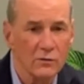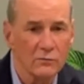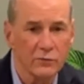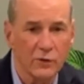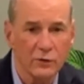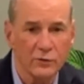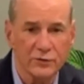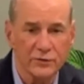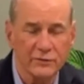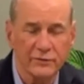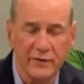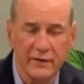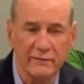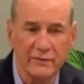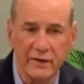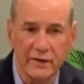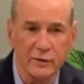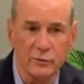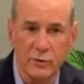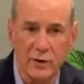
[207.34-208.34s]
Folks, if you have
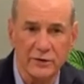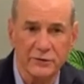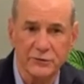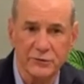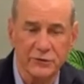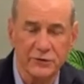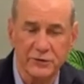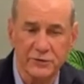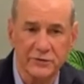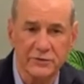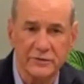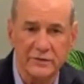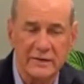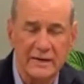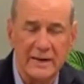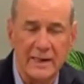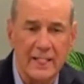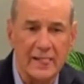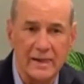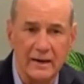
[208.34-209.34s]
any questions,
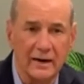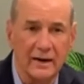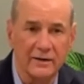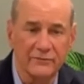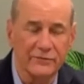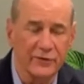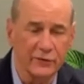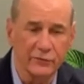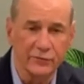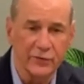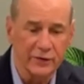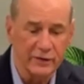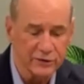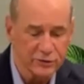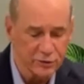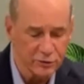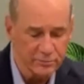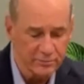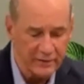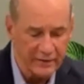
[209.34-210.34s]
feel free to
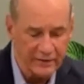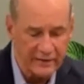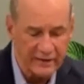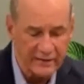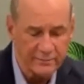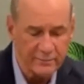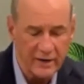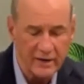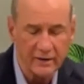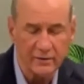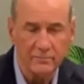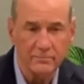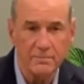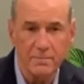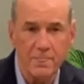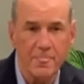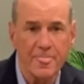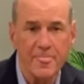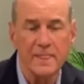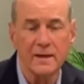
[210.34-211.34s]
shoot me an email.
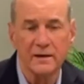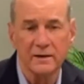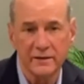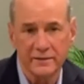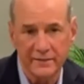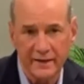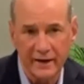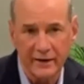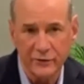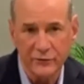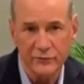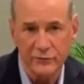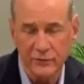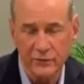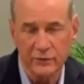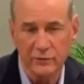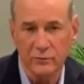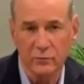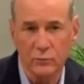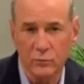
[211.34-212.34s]
Thanks
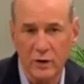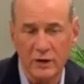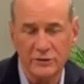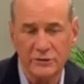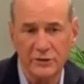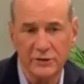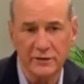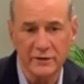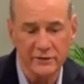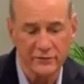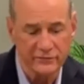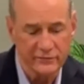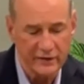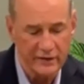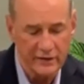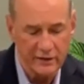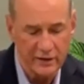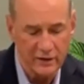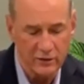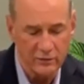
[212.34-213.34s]
for watching this
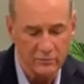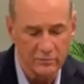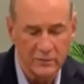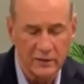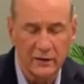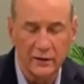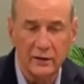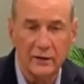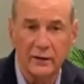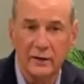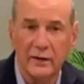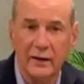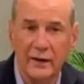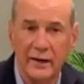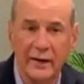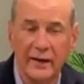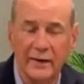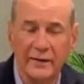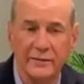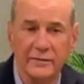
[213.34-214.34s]
video,
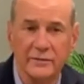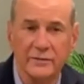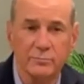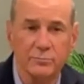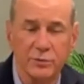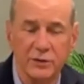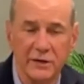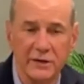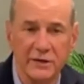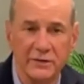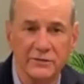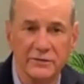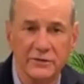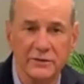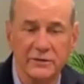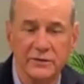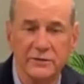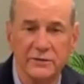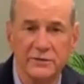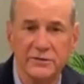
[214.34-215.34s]
and
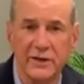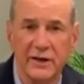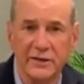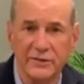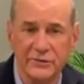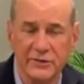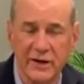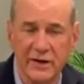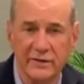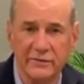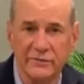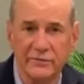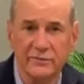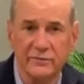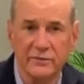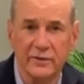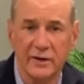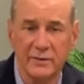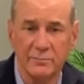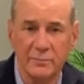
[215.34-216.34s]
please stay safe
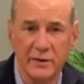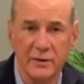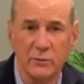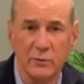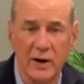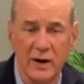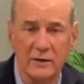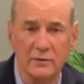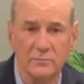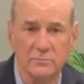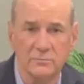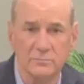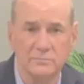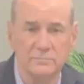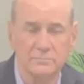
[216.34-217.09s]
and be well.